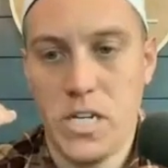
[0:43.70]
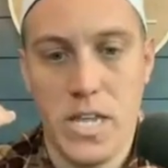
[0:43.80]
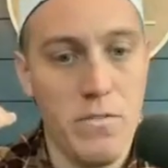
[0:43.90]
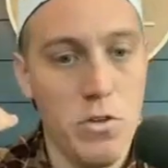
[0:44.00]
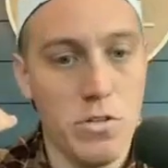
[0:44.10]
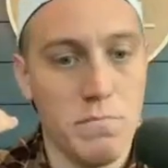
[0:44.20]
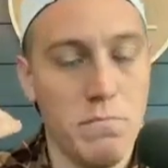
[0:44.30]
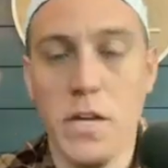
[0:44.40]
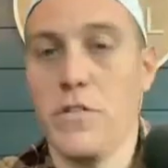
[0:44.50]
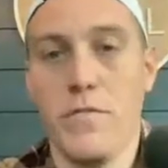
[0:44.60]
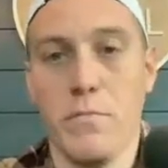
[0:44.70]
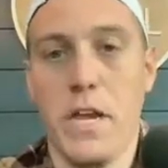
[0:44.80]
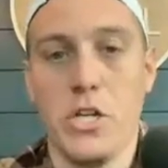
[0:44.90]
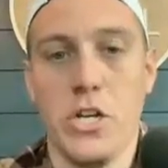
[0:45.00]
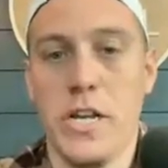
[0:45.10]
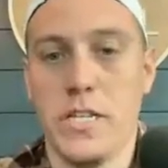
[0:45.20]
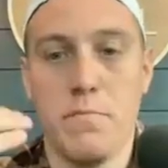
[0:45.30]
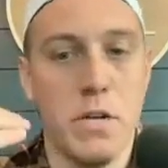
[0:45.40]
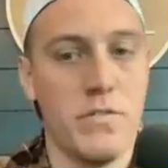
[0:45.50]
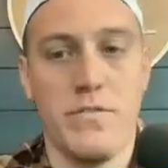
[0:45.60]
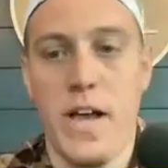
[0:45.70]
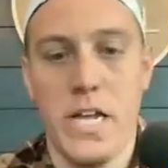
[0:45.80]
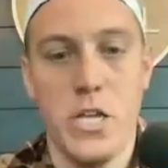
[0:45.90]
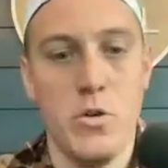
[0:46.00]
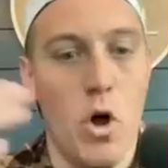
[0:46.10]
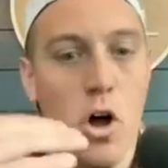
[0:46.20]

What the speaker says: give you as much information, as much value,